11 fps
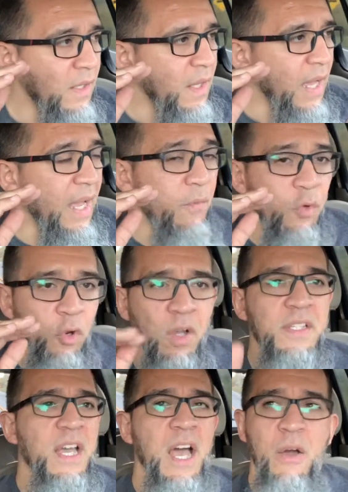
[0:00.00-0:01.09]
I have no
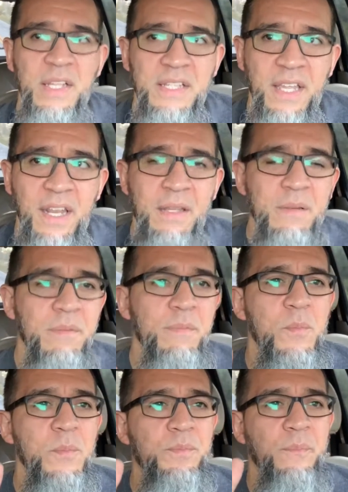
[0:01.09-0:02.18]
idea how I did it,
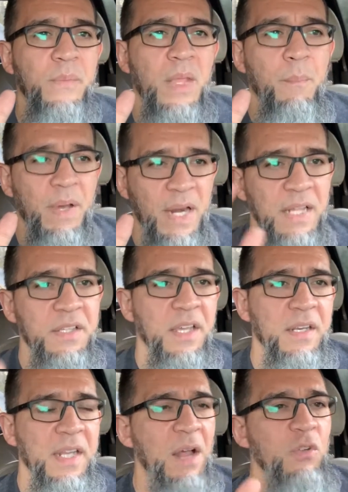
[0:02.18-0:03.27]
but I did.
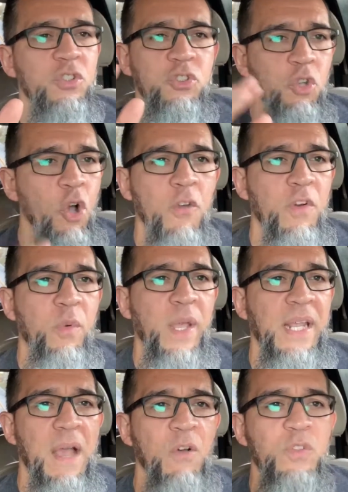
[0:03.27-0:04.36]
And I was so
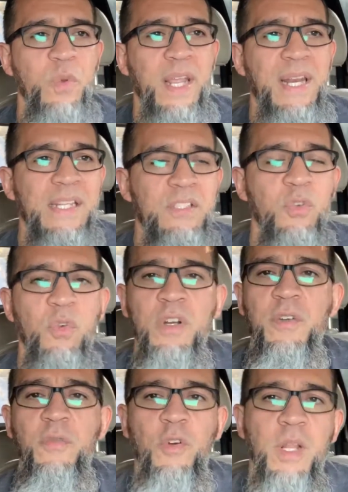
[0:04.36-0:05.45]
overweight. I was weighing like
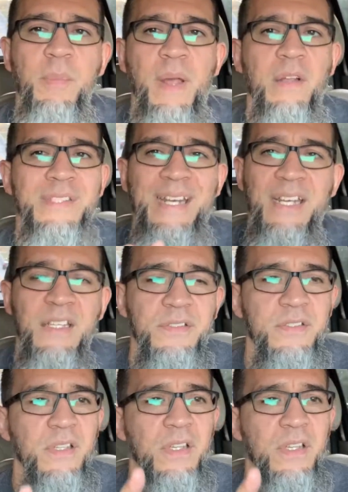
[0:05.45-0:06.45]
240 pounds at least.